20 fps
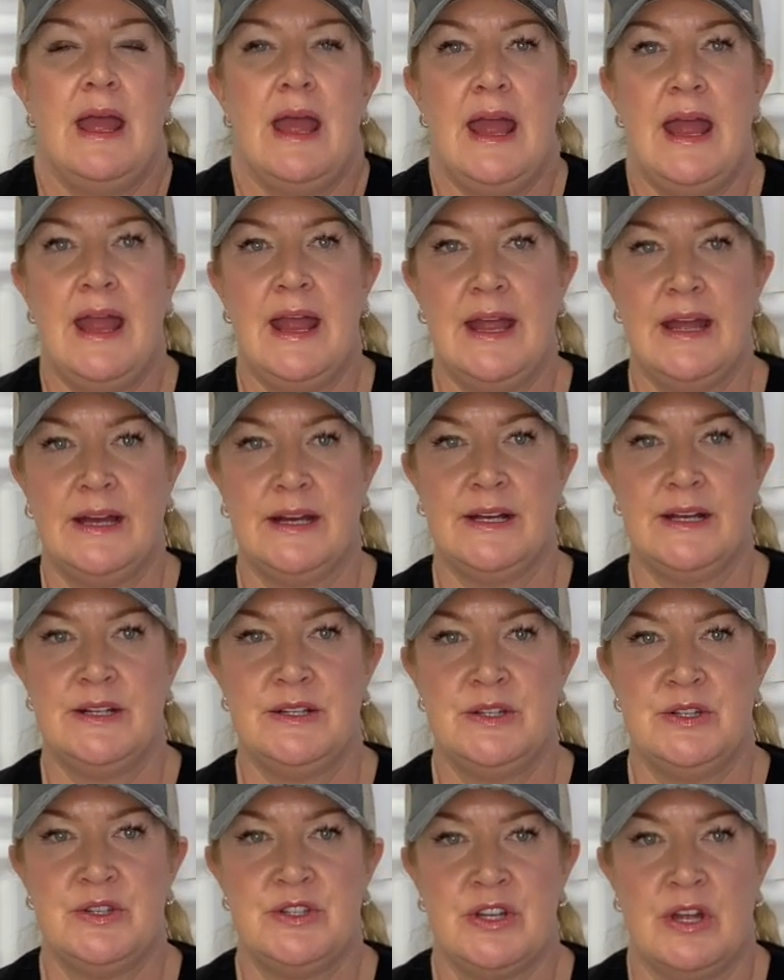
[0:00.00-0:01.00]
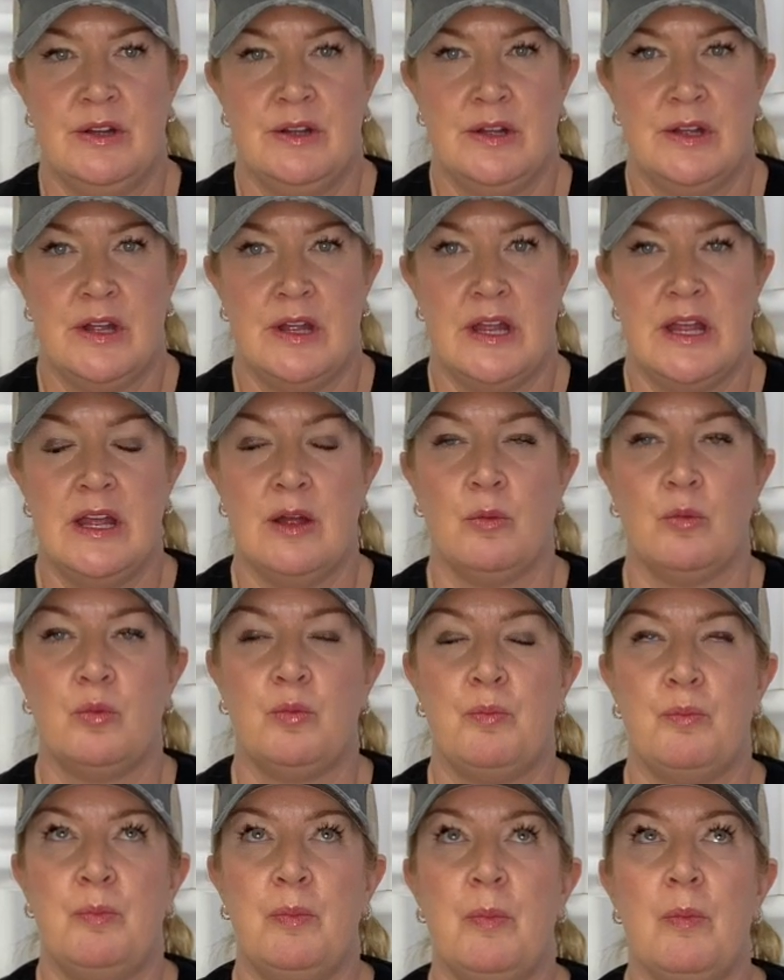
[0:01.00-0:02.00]
And
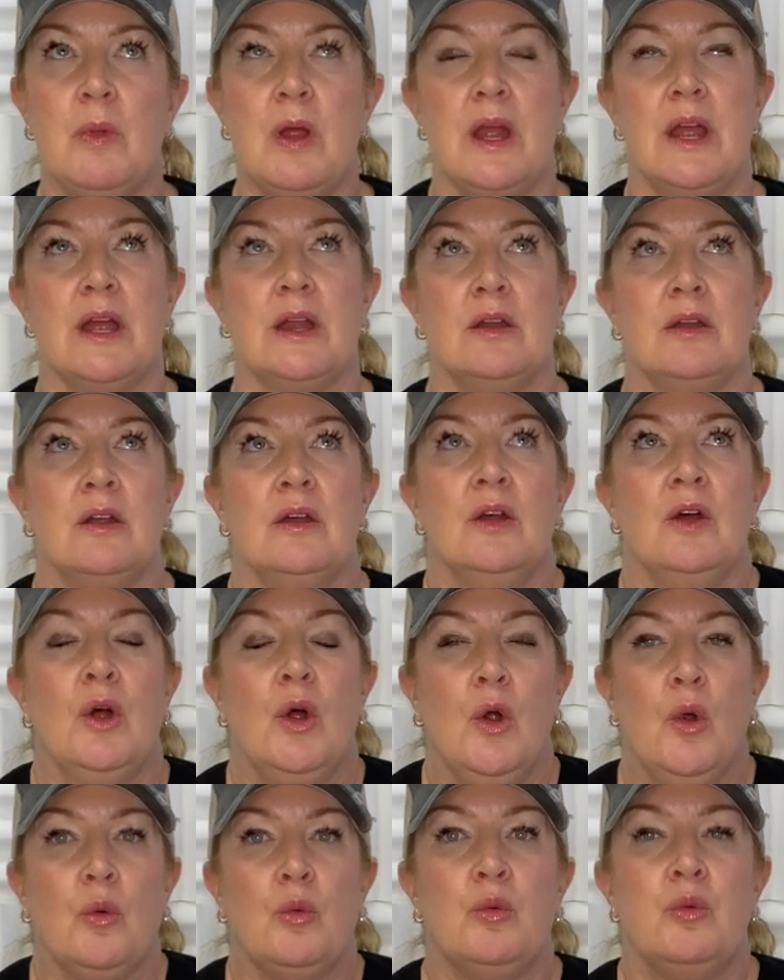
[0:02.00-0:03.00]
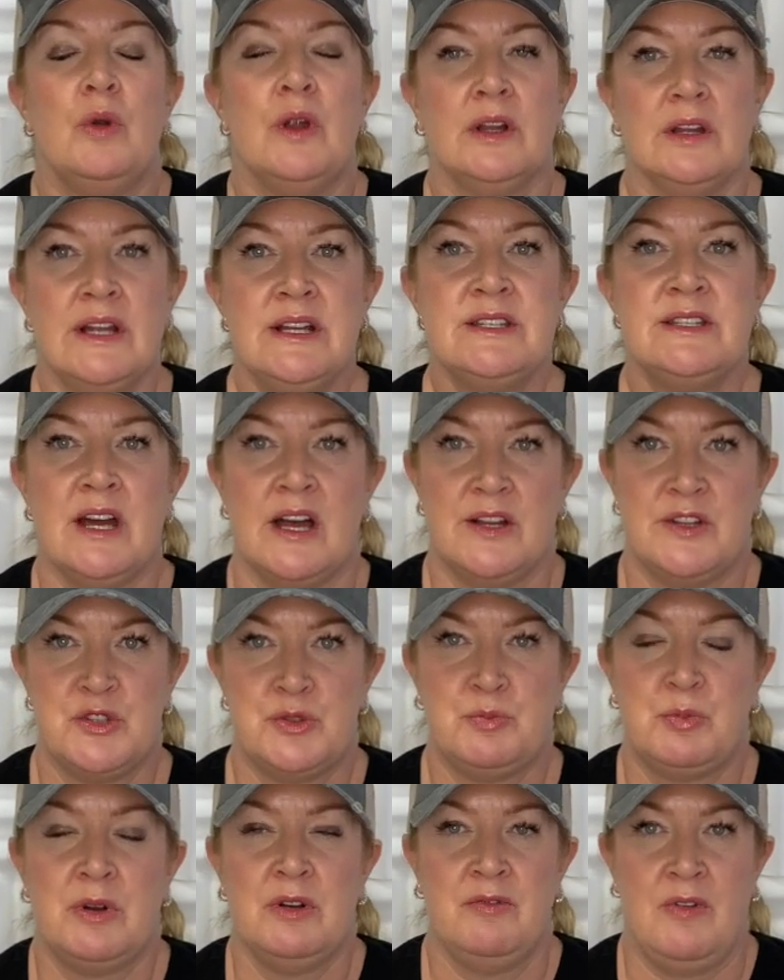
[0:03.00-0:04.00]
it really does
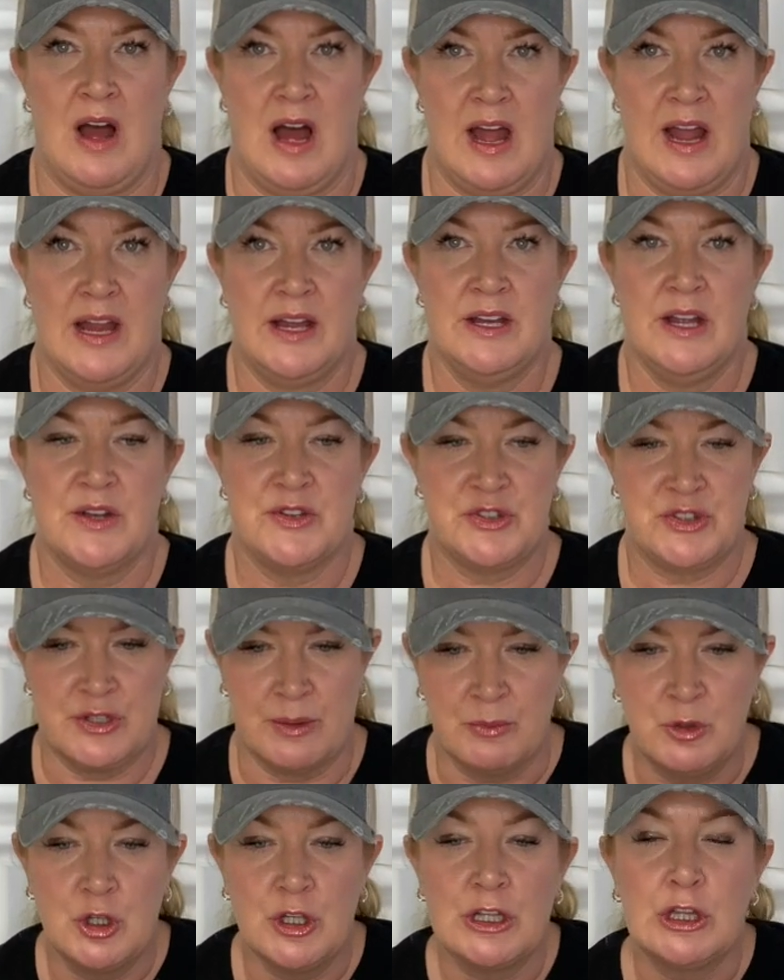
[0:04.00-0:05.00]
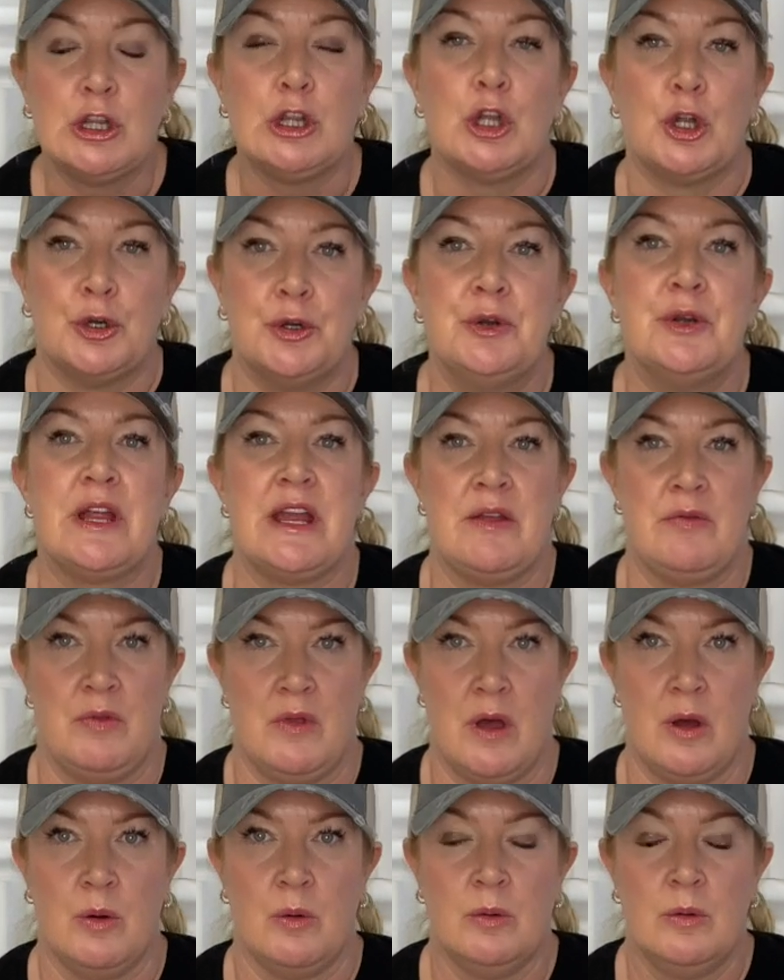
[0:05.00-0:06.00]
provide some good learning
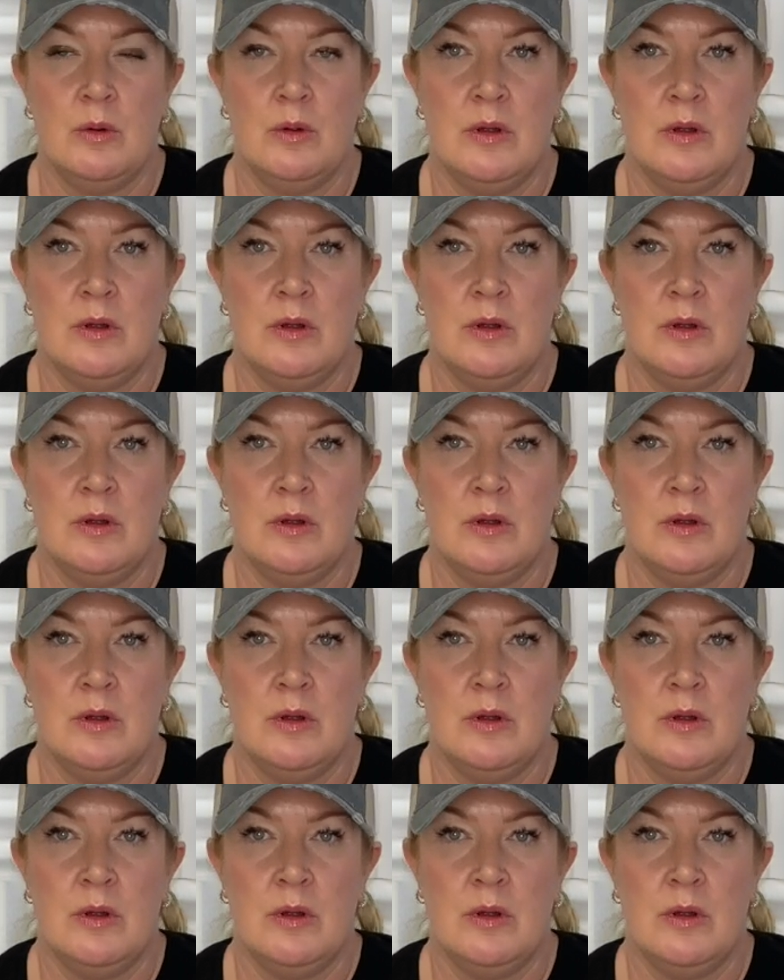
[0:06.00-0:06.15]
though.